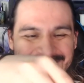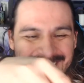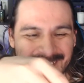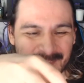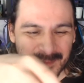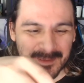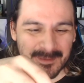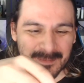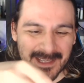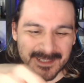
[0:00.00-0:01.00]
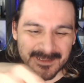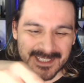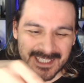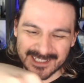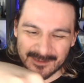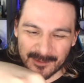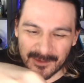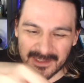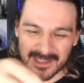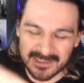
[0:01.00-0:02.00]
Three replacement key for
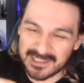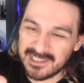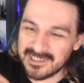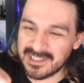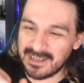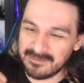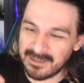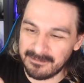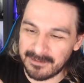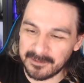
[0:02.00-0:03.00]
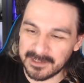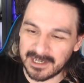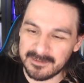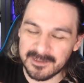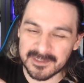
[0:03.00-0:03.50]
the keys that I found that I use the